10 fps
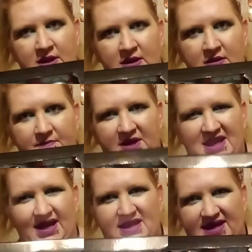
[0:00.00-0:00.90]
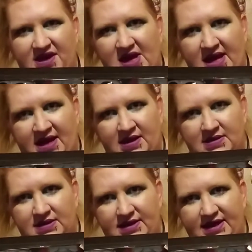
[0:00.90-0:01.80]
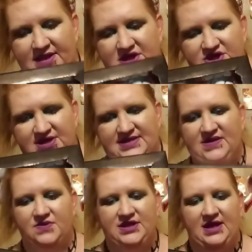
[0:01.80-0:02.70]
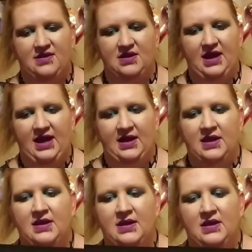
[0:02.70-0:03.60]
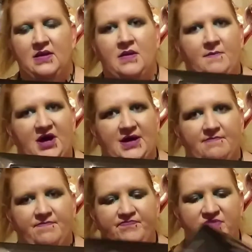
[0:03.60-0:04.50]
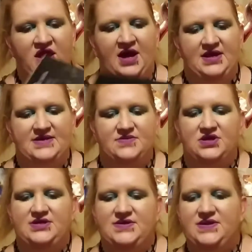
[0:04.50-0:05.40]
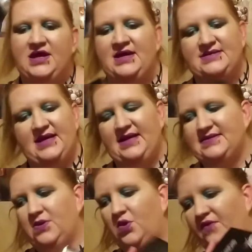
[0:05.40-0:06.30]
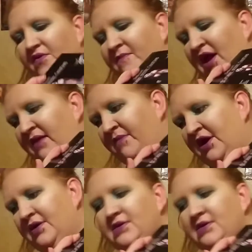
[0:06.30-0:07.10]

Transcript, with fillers: but I think you kind of get the gist of what they look like. But yeah, these are the two things that I scored from Nightmare.